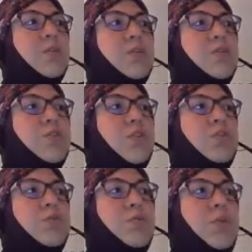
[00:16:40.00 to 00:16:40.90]

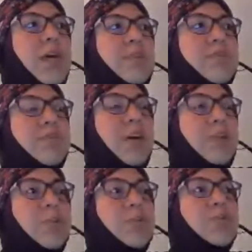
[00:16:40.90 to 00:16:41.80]
So we have 5
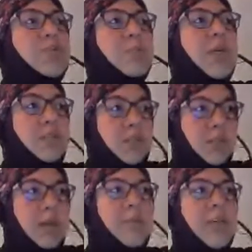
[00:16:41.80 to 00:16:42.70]
nodes, but
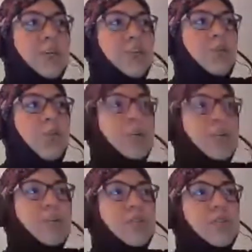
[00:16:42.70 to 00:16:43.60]
the application
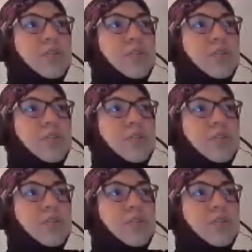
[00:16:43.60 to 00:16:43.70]
was